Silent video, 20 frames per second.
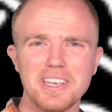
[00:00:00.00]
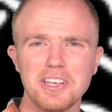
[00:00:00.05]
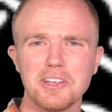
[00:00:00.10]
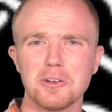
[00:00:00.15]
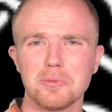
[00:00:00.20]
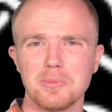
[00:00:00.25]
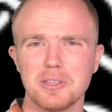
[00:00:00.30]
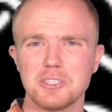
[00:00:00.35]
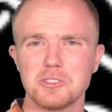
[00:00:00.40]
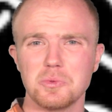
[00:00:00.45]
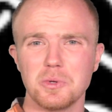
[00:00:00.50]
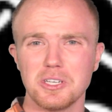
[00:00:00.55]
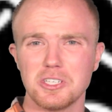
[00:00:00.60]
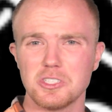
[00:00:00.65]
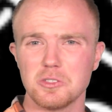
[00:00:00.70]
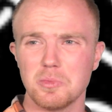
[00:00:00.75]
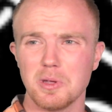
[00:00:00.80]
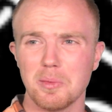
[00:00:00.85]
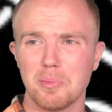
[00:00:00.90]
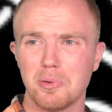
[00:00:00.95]
Ingram this week
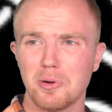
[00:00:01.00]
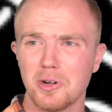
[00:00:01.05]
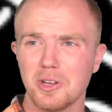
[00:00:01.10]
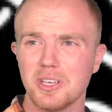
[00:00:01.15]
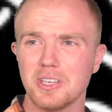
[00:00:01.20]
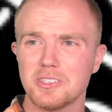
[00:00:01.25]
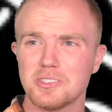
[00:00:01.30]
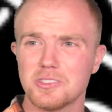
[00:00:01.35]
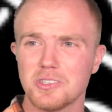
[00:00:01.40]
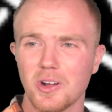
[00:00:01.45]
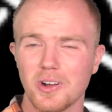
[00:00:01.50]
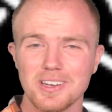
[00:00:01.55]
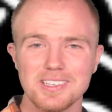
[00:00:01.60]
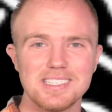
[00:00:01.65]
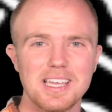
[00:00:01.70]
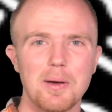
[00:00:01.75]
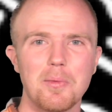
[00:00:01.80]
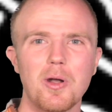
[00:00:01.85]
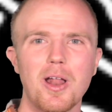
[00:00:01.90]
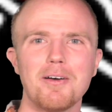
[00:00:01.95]
should be a pretty good start. He's
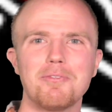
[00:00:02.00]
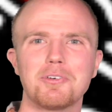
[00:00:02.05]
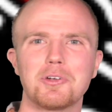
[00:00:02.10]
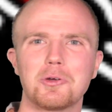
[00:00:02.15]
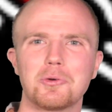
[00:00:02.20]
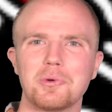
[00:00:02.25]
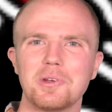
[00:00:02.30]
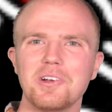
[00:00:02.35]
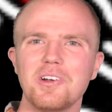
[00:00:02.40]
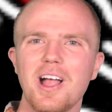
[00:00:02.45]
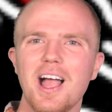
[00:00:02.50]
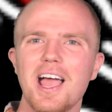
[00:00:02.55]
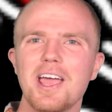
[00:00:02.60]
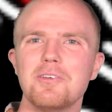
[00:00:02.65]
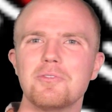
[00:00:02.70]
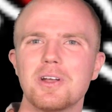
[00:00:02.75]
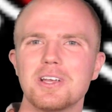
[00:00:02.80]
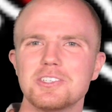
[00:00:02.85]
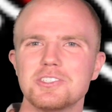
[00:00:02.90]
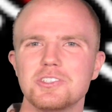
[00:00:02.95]
coming off a career high
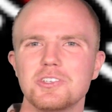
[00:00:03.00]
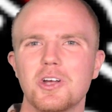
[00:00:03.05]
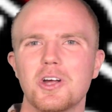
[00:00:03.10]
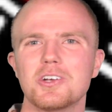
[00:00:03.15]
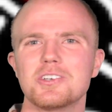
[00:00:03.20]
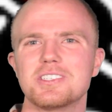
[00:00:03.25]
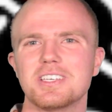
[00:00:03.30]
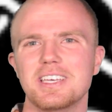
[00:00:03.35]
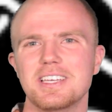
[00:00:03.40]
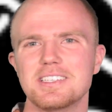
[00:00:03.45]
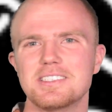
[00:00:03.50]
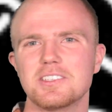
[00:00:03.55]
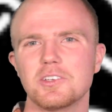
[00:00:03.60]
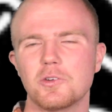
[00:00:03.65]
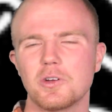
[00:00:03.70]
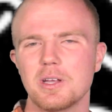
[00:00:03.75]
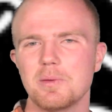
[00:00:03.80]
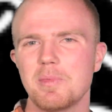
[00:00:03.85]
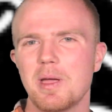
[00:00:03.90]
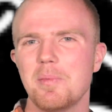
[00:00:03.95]
in rushing yards against the
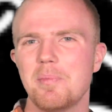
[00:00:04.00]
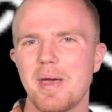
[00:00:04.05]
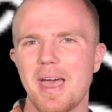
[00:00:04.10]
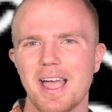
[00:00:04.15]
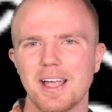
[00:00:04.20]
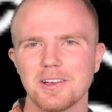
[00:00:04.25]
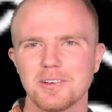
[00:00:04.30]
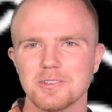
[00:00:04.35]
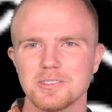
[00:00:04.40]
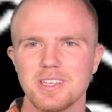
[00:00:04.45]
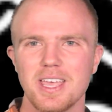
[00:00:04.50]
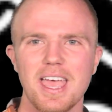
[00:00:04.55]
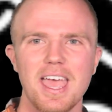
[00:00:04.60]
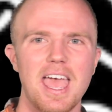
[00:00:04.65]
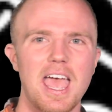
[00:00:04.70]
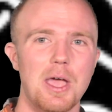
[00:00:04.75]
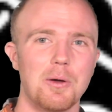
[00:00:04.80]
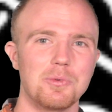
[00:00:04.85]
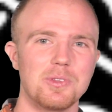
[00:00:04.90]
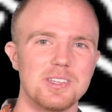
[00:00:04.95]
Green Bay Packers.
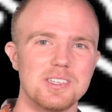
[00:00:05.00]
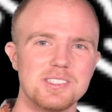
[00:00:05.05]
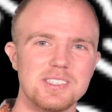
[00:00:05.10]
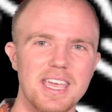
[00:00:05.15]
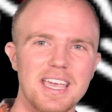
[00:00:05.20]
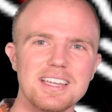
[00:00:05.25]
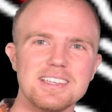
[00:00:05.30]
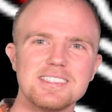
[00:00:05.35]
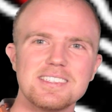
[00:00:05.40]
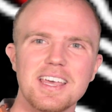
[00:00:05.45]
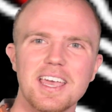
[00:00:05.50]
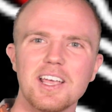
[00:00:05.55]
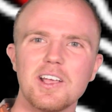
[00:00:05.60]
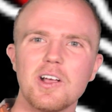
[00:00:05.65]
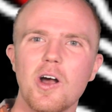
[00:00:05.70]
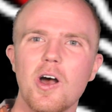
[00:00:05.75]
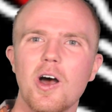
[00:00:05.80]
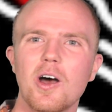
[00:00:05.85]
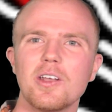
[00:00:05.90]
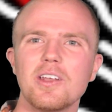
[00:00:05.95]
And when the Saints take
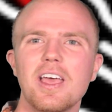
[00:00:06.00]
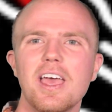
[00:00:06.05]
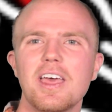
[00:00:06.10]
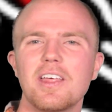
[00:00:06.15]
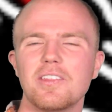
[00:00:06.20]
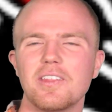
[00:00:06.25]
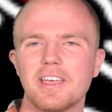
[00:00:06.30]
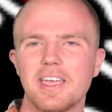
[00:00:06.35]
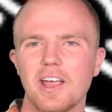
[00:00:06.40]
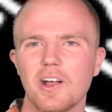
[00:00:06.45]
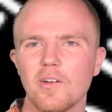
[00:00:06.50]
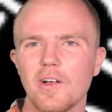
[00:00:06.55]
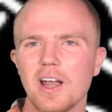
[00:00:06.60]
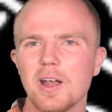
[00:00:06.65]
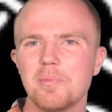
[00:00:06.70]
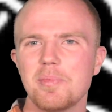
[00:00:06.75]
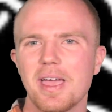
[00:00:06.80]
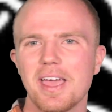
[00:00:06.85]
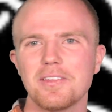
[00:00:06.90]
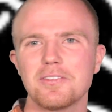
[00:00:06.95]
on the
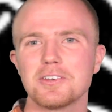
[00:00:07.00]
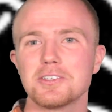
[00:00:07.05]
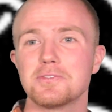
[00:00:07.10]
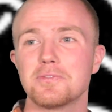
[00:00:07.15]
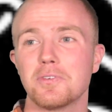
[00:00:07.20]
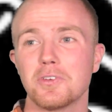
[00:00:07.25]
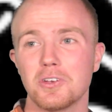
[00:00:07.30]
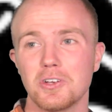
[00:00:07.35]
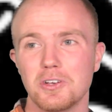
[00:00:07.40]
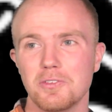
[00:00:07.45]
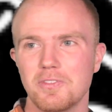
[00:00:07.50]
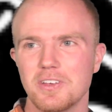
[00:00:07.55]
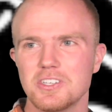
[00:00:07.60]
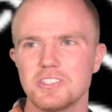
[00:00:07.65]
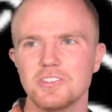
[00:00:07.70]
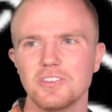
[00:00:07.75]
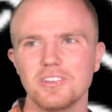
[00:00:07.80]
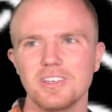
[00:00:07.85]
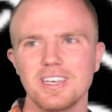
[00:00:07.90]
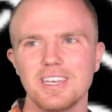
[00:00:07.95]
Carolina Panthers for the
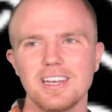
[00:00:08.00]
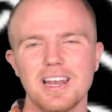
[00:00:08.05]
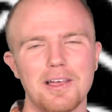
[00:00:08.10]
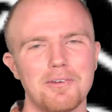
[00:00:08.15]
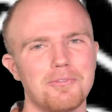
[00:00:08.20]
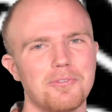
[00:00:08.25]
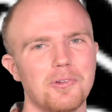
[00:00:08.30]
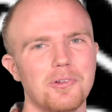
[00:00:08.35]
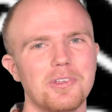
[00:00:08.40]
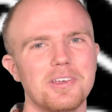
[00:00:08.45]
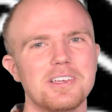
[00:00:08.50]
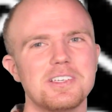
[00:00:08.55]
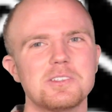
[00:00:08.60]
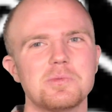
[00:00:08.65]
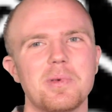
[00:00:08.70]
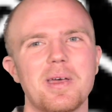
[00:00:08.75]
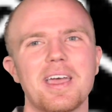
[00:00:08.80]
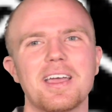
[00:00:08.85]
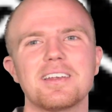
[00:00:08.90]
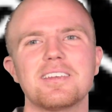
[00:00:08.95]
division lead, I fully
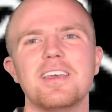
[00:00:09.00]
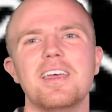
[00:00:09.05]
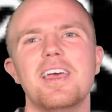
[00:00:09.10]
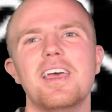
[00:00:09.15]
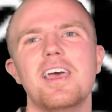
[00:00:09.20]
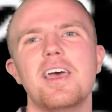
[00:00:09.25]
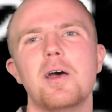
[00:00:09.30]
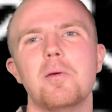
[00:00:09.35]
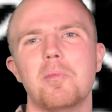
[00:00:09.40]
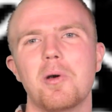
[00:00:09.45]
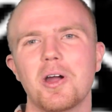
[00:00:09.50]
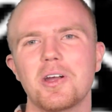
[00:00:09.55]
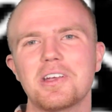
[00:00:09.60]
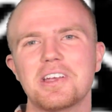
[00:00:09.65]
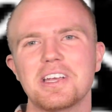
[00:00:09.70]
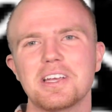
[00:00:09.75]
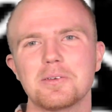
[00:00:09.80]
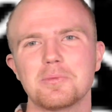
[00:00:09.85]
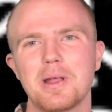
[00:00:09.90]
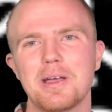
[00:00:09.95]
expect Mark
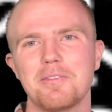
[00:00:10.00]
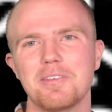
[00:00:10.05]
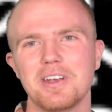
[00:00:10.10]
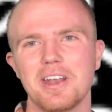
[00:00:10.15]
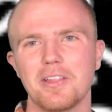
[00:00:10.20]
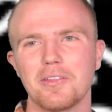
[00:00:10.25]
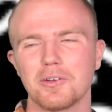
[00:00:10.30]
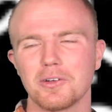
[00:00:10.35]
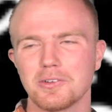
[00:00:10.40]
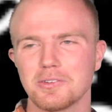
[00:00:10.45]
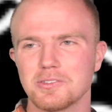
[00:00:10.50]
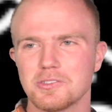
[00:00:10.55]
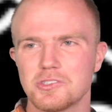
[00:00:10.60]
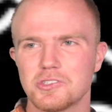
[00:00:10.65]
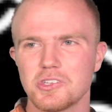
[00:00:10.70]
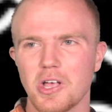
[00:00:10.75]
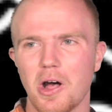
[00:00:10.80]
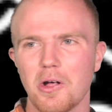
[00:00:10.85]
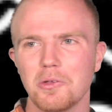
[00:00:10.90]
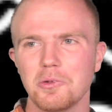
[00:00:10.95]
Ingram to have another
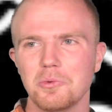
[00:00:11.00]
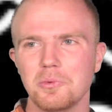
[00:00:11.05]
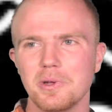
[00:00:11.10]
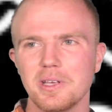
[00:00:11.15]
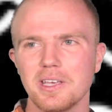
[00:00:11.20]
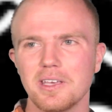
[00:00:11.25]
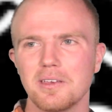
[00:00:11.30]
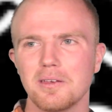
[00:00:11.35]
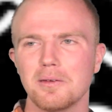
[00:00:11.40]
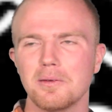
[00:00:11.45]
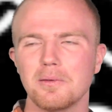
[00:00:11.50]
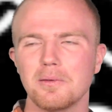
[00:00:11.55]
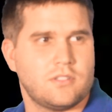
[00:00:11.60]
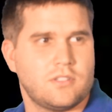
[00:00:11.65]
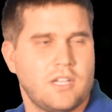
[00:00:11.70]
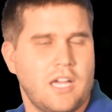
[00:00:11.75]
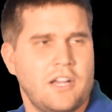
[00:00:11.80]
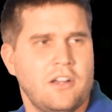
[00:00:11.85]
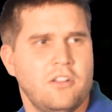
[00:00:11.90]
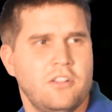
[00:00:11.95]
solid week.
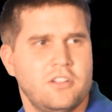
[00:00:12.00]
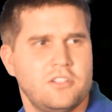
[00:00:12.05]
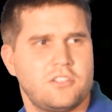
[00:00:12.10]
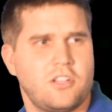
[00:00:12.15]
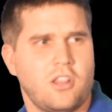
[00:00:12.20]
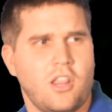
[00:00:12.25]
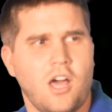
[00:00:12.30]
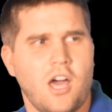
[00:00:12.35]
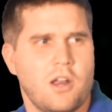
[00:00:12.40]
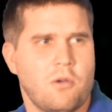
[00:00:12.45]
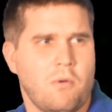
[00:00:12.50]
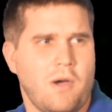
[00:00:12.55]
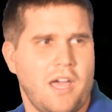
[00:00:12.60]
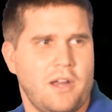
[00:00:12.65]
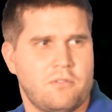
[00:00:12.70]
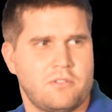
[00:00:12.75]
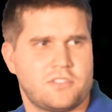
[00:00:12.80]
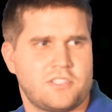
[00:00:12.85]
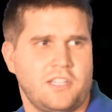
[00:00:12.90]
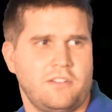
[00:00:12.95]
I know there's a lot of
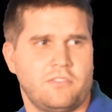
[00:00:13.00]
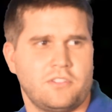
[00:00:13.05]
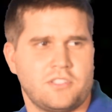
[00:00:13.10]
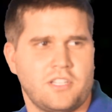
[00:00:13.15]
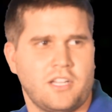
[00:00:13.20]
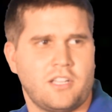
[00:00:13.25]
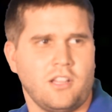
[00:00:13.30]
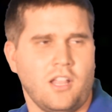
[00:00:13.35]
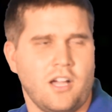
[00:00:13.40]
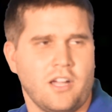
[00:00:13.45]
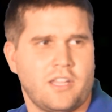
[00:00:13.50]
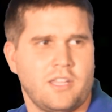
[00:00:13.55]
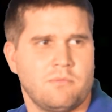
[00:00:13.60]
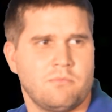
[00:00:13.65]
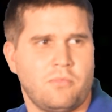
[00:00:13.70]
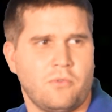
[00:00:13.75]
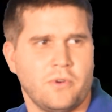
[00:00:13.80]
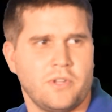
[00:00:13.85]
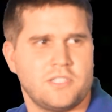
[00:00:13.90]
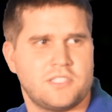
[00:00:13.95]
wide receivers that clock in
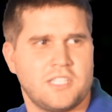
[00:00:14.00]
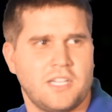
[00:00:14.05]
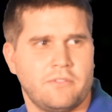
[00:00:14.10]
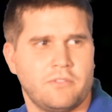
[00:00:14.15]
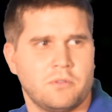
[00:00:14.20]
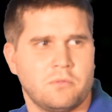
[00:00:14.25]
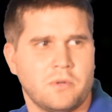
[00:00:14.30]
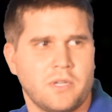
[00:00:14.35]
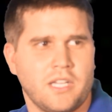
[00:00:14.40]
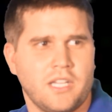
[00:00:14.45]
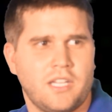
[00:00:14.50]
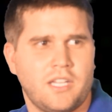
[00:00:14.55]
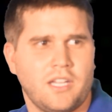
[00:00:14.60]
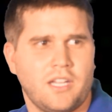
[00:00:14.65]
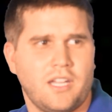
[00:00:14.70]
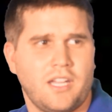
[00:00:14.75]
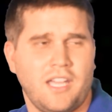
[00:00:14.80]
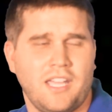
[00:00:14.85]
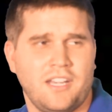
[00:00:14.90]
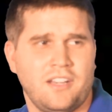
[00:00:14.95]
points every week,
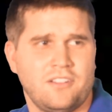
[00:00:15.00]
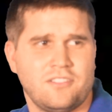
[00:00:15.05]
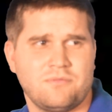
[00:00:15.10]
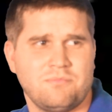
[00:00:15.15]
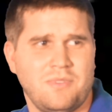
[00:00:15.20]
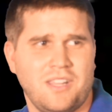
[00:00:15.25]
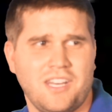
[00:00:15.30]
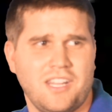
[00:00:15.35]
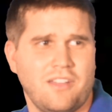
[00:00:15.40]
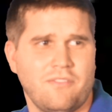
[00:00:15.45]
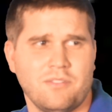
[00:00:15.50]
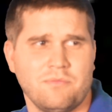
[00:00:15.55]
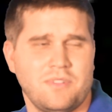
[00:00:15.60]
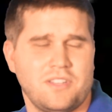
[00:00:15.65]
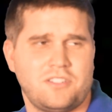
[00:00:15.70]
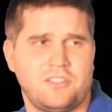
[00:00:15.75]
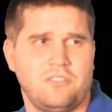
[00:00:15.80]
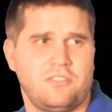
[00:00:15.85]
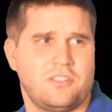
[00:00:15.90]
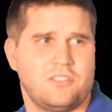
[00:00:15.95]
and there's many of them
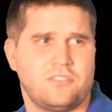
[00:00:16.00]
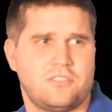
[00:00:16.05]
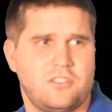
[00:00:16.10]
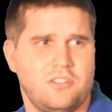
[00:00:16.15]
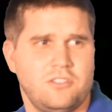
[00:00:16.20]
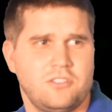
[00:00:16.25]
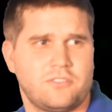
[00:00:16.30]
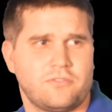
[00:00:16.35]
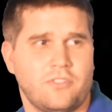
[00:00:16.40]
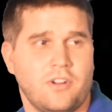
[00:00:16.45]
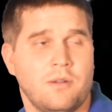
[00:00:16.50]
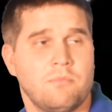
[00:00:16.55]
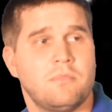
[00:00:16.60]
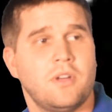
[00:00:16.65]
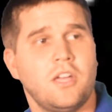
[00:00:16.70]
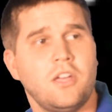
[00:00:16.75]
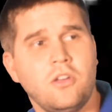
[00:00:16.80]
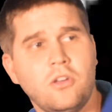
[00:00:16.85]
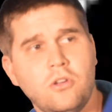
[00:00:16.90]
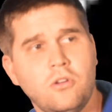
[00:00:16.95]
that you can choose from,
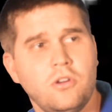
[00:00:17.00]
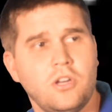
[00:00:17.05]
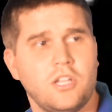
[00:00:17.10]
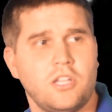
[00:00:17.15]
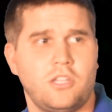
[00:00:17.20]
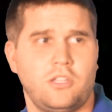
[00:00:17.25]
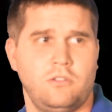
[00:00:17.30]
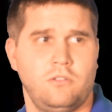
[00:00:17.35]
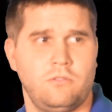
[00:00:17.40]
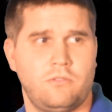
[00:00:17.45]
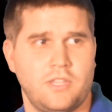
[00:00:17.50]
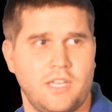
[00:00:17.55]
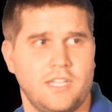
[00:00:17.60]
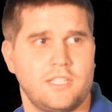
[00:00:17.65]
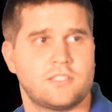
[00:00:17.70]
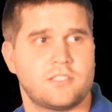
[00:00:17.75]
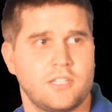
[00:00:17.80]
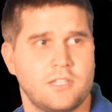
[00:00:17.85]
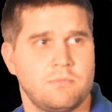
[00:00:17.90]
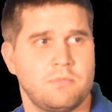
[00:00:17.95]
but who do you think
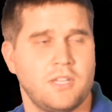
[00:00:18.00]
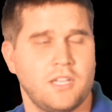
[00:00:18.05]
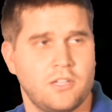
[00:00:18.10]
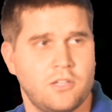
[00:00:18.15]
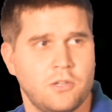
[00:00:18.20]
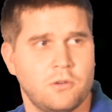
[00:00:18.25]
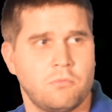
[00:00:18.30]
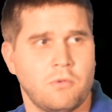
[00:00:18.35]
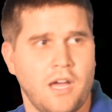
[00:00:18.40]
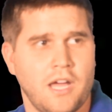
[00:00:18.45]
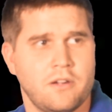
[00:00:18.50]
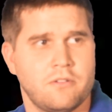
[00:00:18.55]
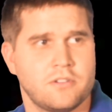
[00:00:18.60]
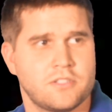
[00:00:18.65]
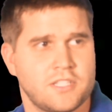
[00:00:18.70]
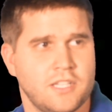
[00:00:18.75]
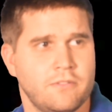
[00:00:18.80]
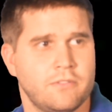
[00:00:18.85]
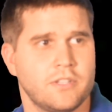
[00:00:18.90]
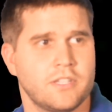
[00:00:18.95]
is going to be a good wide
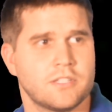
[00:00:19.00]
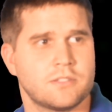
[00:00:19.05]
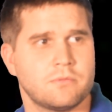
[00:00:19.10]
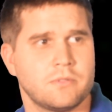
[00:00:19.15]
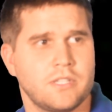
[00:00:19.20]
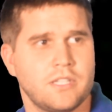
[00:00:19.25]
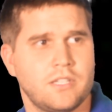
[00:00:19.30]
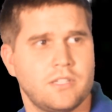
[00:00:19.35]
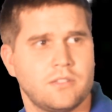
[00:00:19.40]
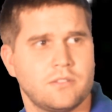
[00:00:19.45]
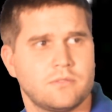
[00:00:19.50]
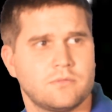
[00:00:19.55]
receiver this week?